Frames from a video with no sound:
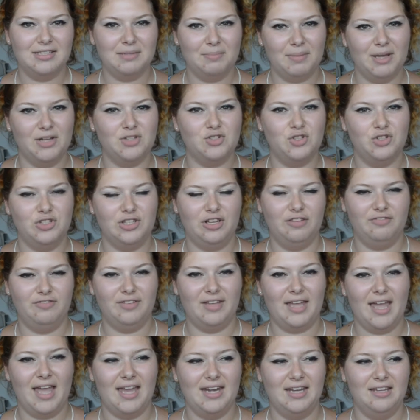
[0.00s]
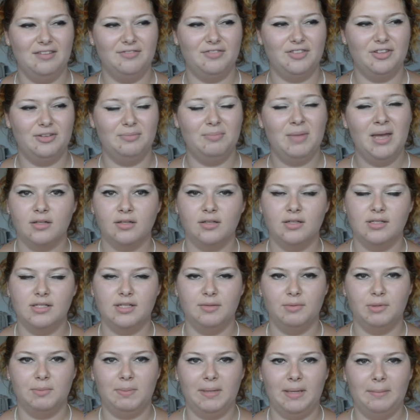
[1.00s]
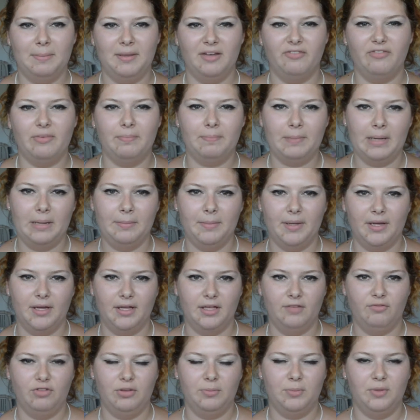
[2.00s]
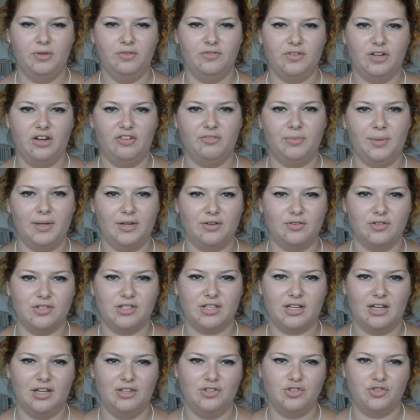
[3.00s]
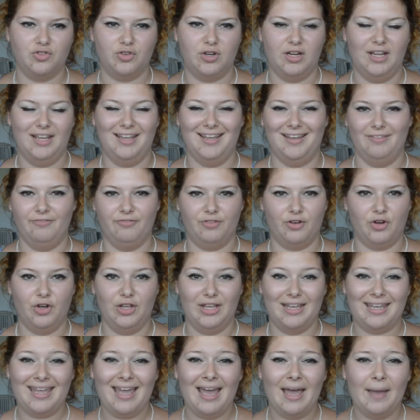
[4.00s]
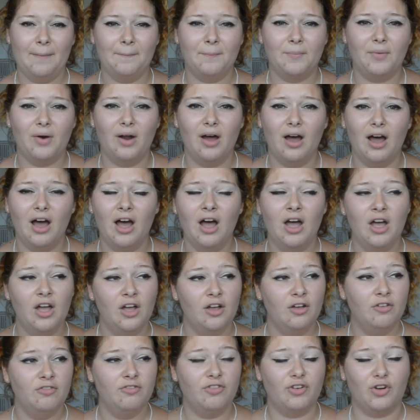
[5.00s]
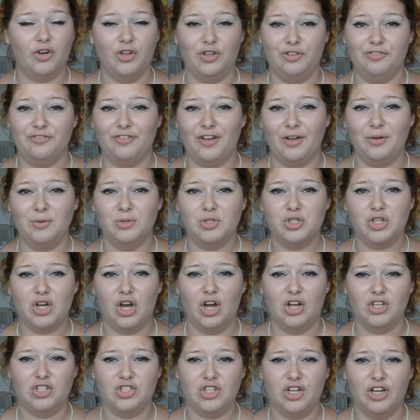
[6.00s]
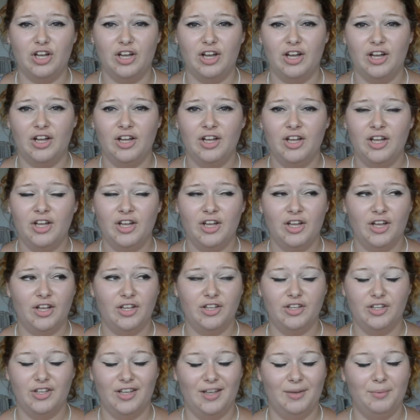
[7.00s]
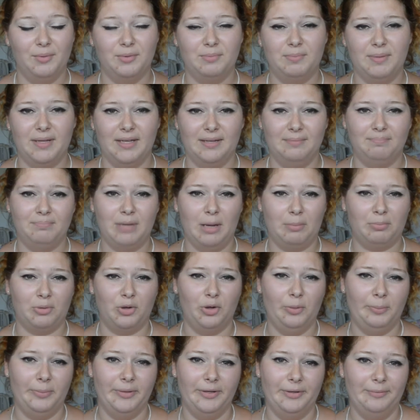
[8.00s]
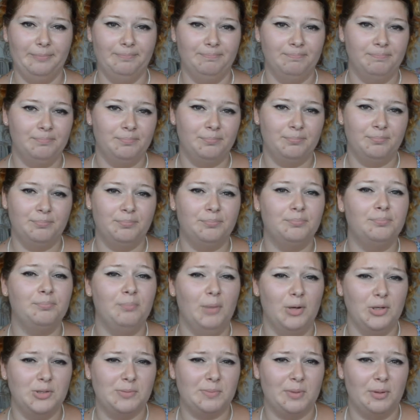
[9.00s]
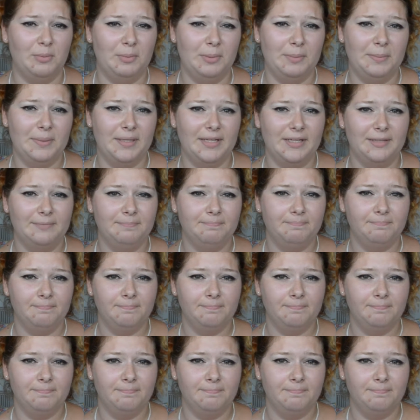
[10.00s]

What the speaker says: to make sure you don't forget any of them, because it would be a bit of a bummer if you moved halfway across the country and forgot your camera, forgot your phone charger. It would be a problem, most probably.